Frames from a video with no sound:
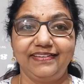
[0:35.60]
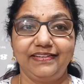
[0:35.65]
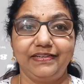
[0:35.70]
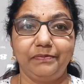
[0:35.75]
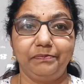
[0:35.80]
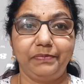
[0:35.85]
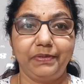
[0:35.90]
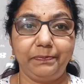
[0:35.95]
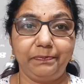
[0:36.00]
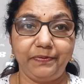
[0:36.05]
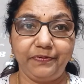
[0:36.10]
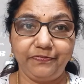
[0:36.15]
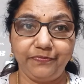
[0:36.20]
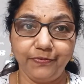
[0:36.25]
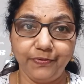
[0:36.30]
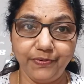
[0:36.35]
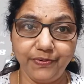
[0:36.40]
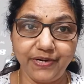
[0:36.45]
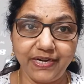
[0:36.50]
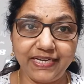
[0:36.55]
But
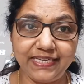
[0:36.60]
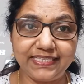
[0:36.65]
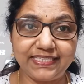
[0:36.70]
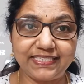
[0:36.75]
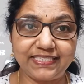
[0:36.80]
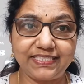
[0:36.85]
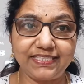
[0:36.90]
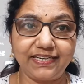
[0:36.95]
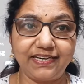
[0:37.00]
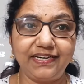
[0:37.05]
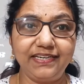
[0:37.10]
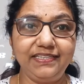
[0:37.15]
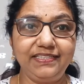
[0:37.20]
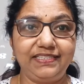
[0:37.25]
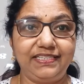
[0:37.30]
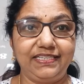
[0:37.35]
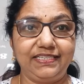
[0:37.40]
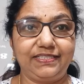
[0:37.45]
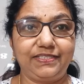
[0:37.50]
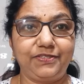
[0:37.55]
before I start
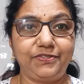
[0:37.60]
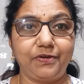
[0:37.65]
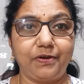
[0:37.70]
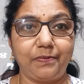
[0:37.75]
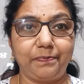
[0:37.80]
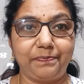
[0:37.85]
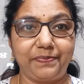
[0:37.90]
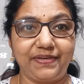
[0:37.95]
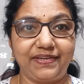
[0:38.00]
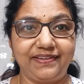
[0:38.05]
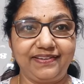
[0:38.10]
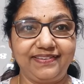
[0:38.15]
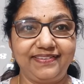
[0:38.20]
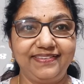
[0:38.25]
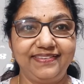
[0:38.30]
this topic,